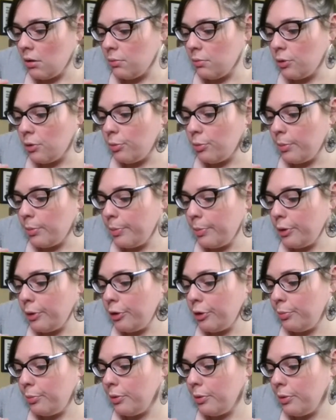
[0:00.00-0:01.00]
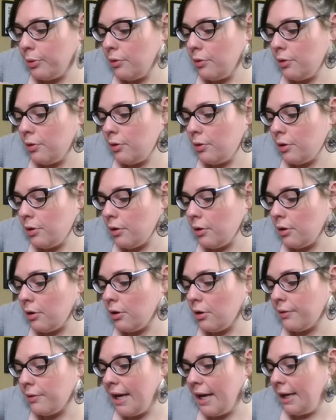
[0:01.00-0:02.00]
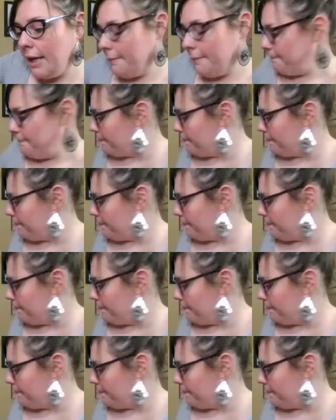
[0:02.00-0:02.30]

Boop, boop. All righty.